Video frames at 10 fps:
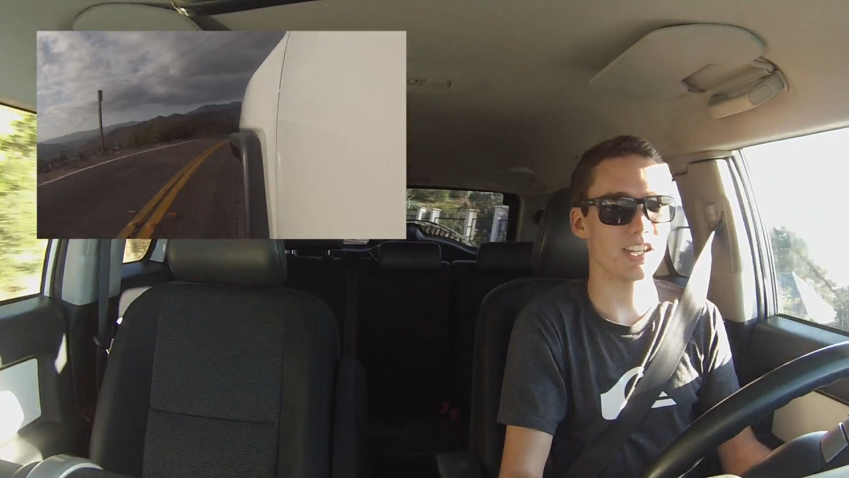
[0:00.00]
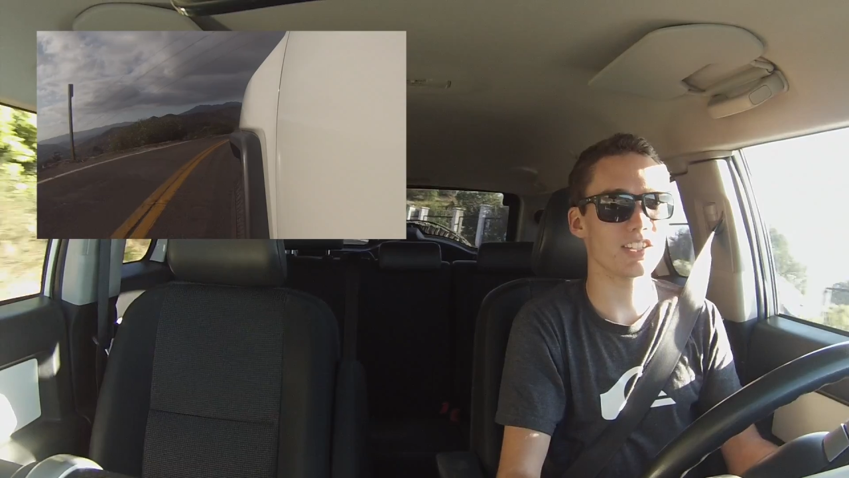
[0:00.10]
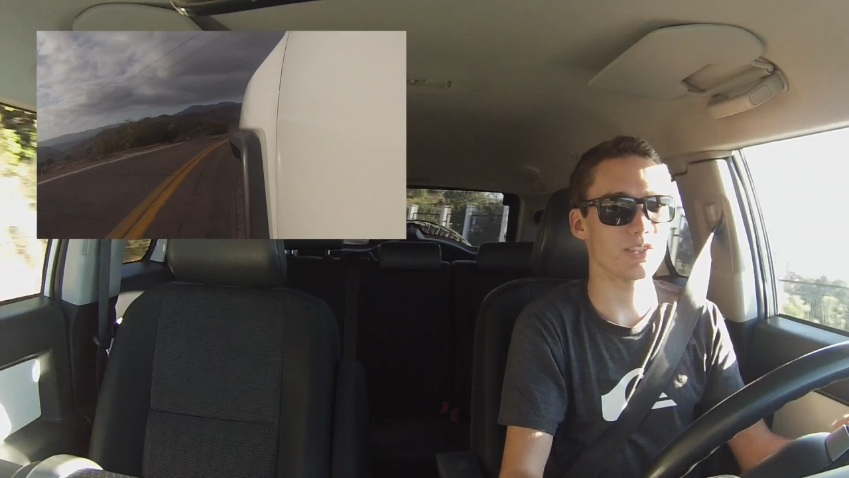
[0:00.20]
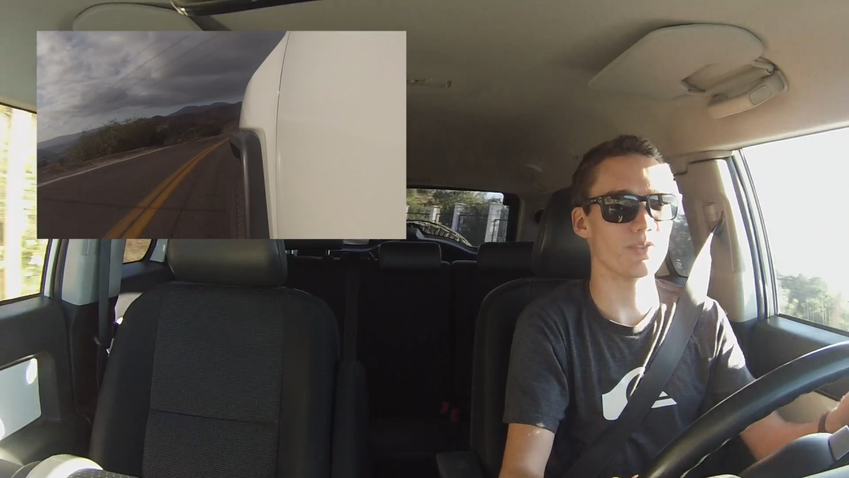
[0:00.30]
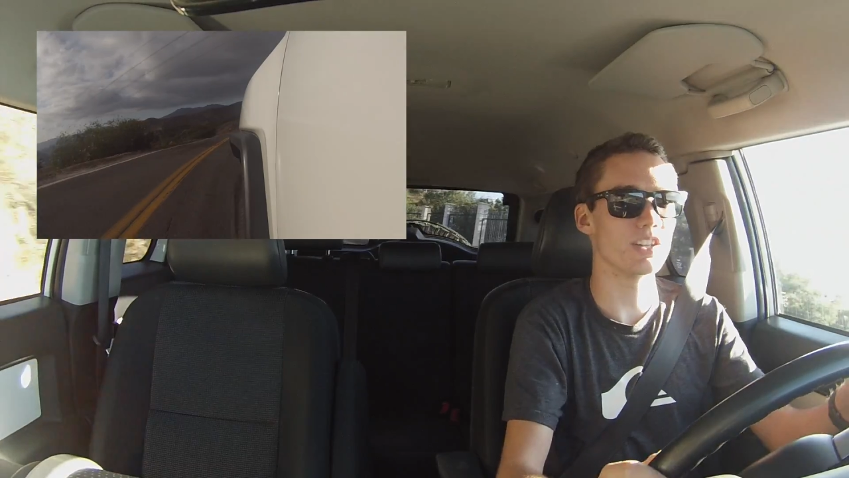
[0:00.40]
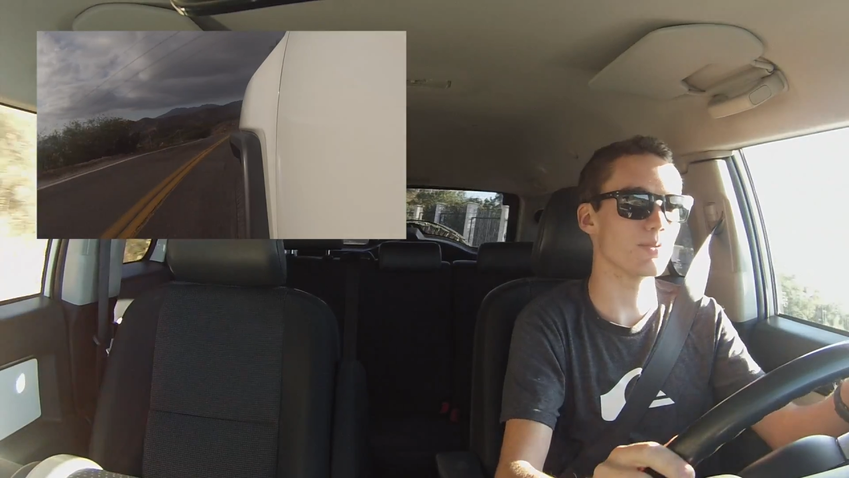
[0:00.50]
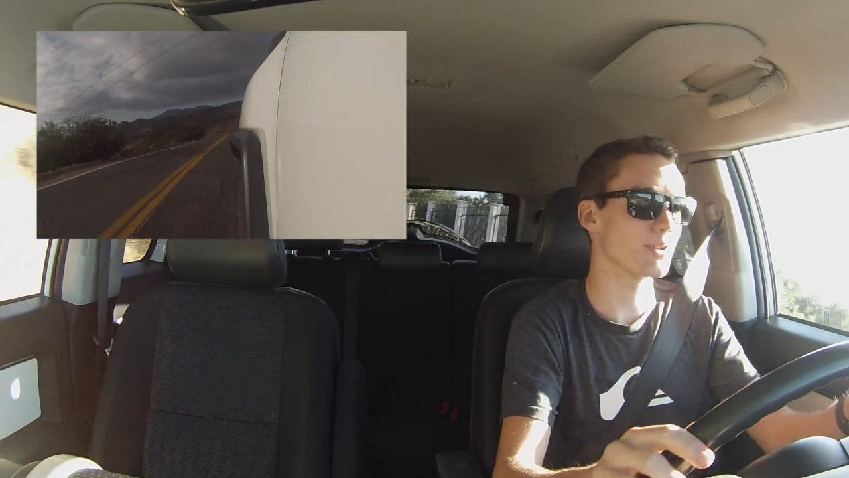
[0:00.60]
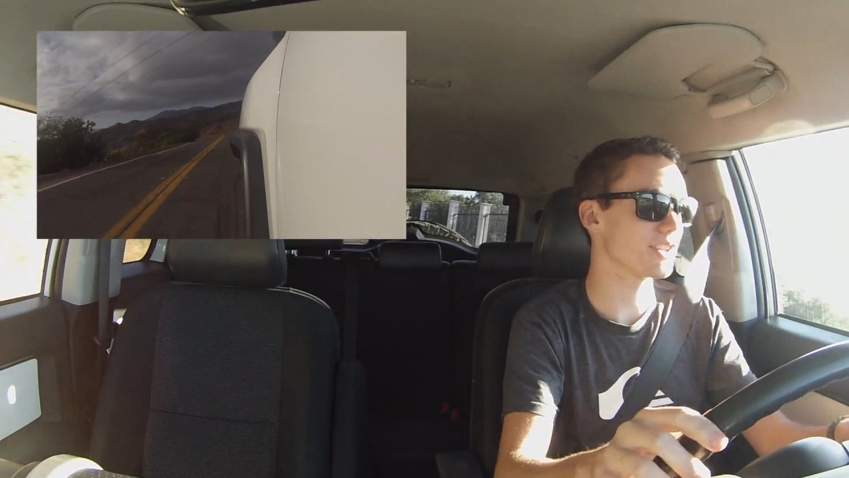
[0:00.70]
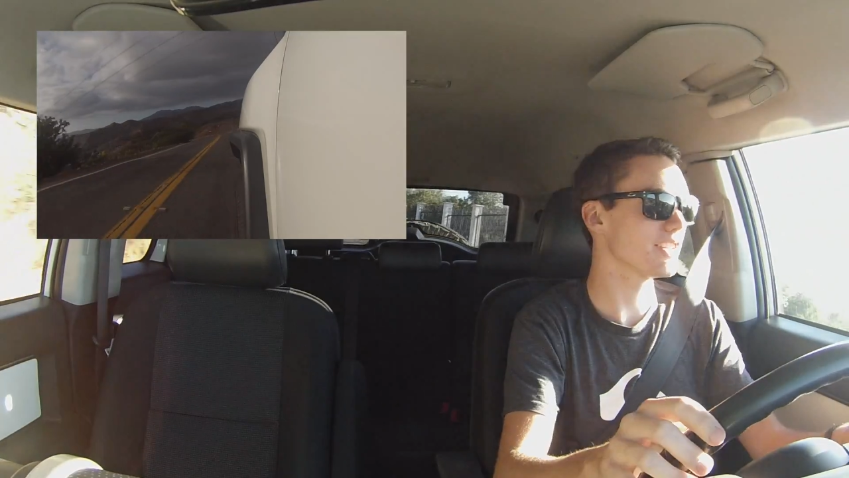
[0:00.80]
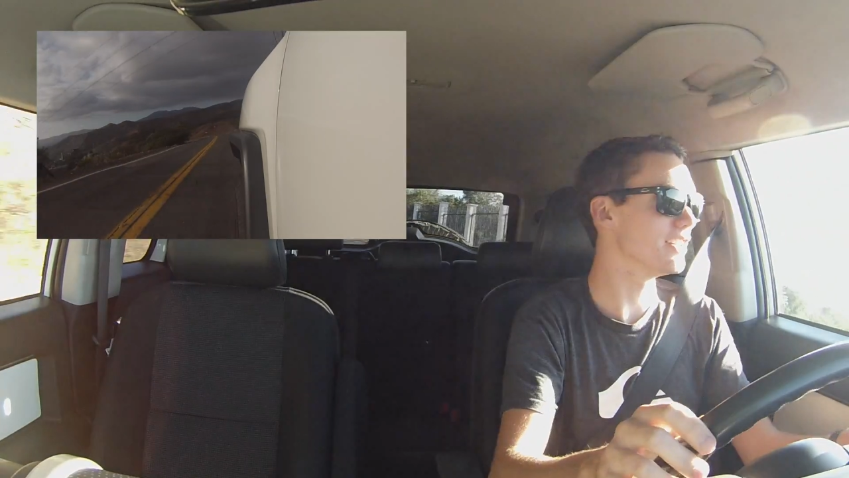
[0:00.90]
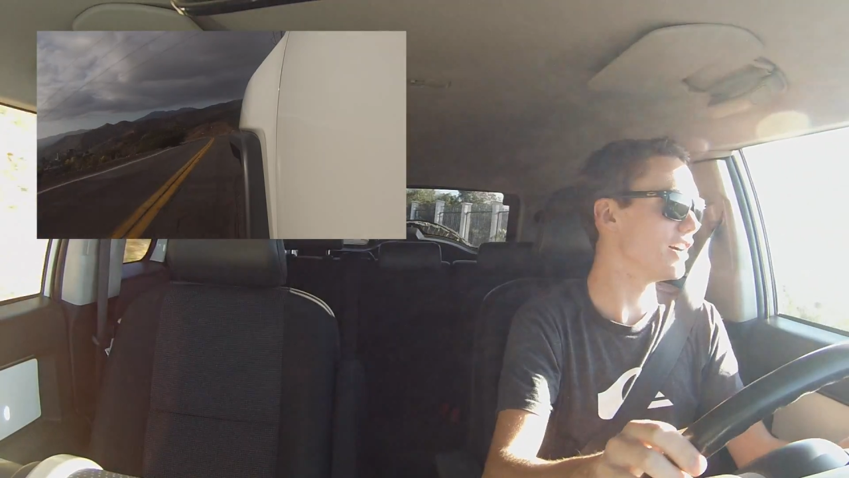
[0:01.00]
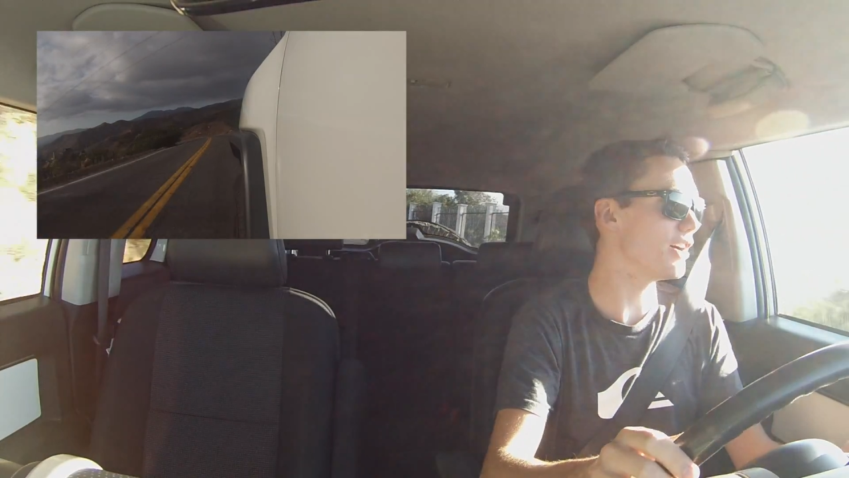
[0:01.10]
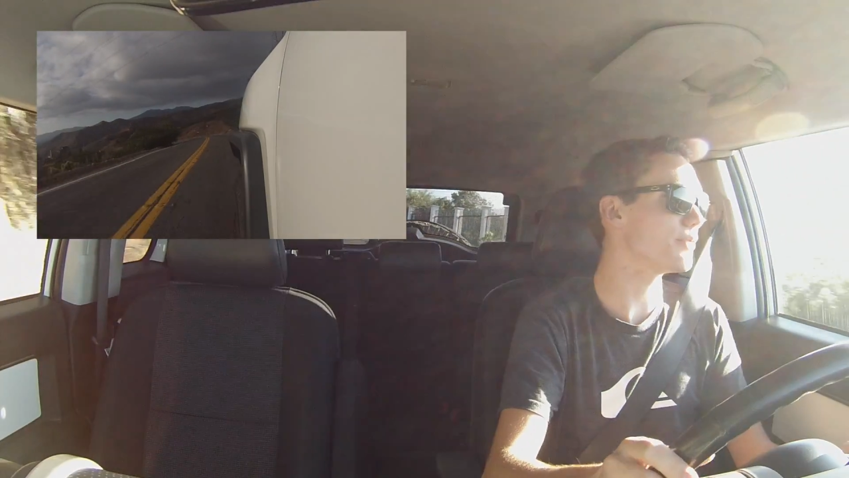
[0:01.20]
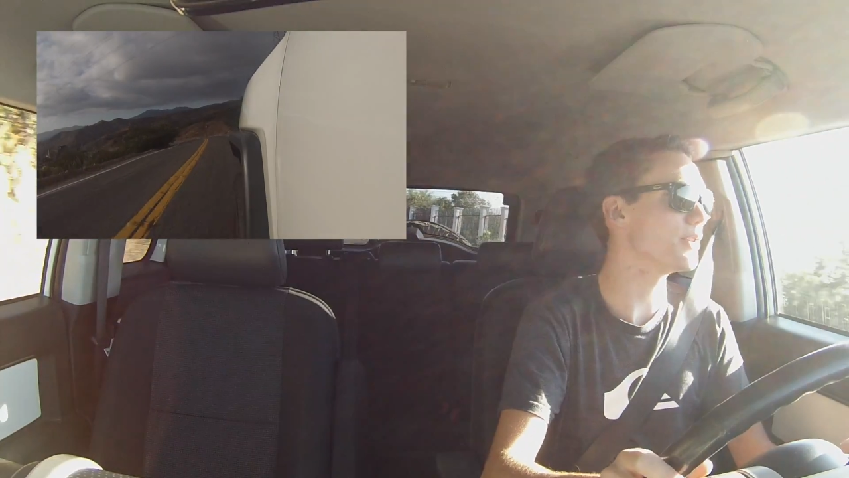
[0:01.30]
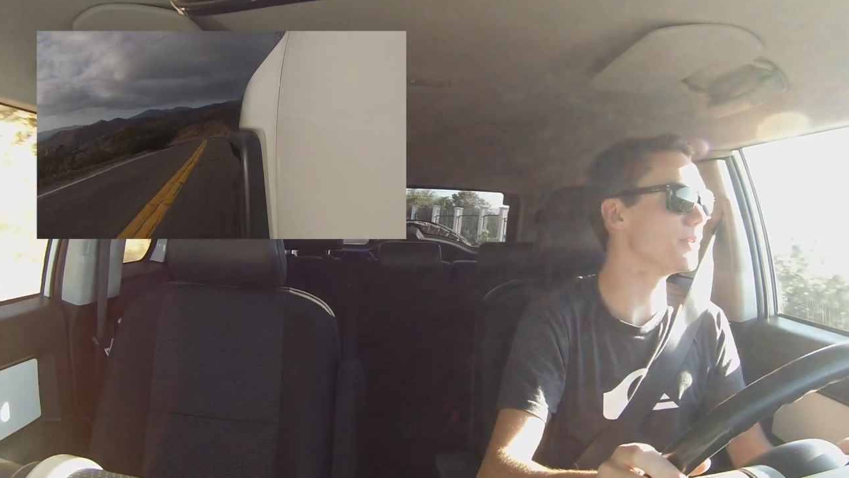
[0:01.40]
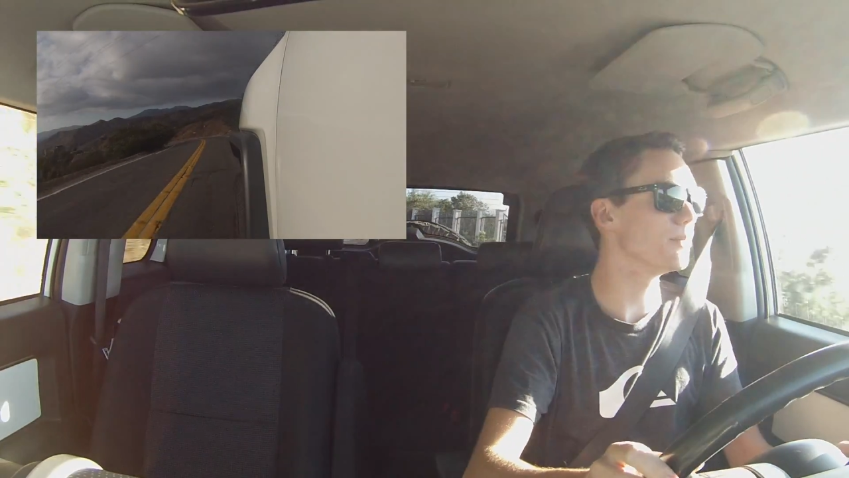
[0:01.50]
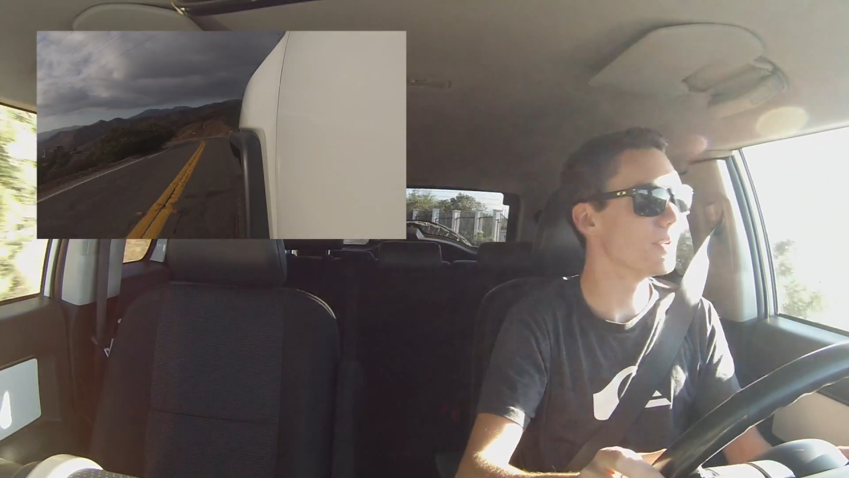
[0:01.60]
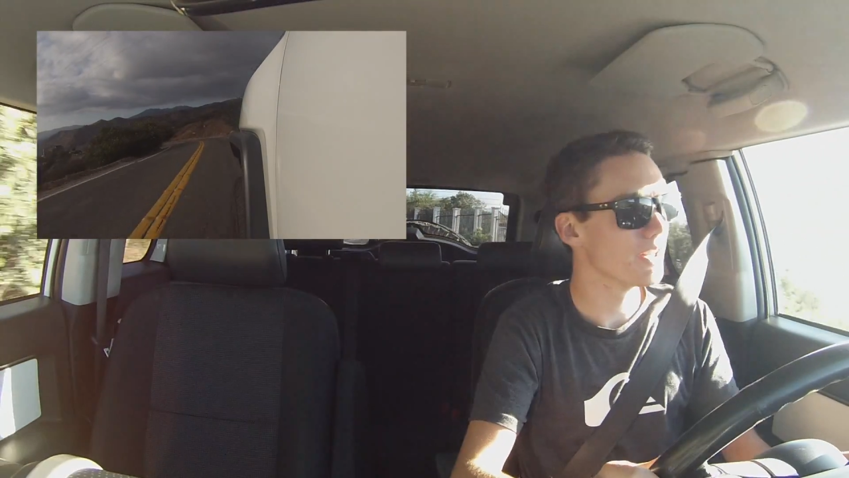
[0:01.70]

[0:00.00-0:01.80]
SUV with off-road